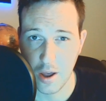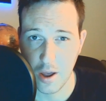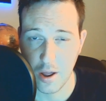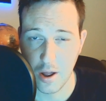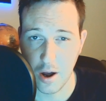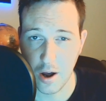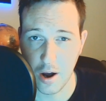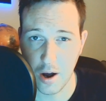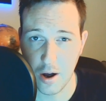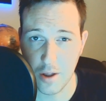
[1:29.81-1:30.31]

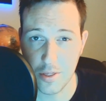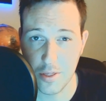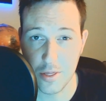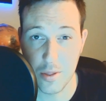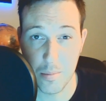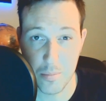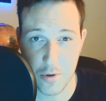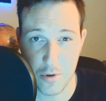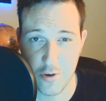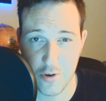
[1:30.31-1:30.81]
Uh, the
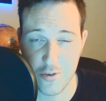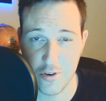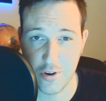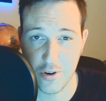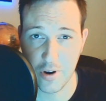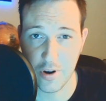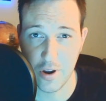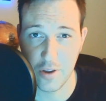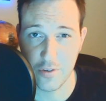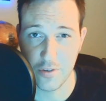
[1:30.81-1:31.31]
merger
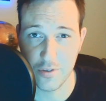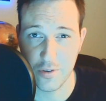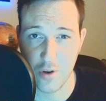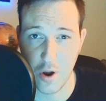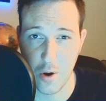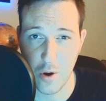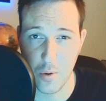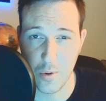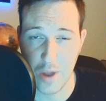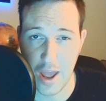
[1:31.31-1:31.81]
is
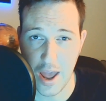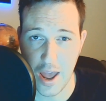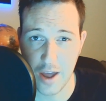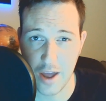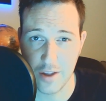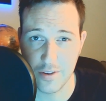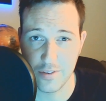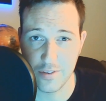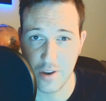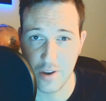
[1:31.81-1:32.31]
known
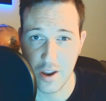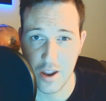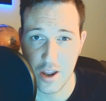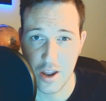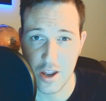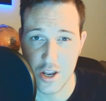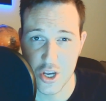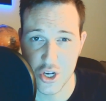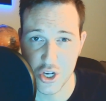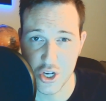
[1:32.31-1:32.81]
as
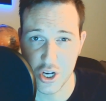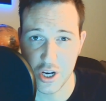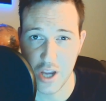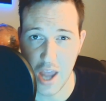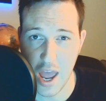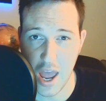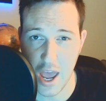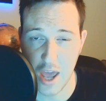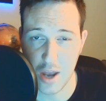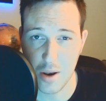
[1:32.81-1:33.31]

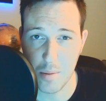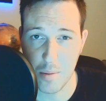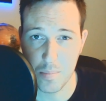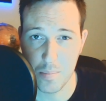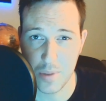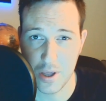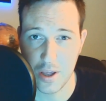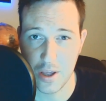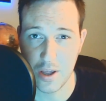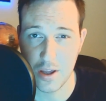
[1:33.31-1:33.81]

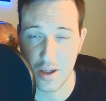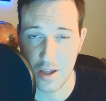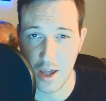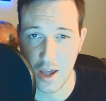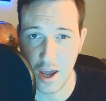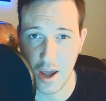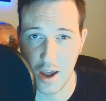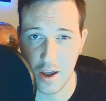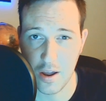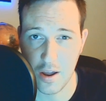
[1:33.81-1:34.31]

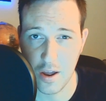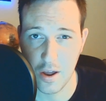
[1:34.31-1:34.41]
GNPK.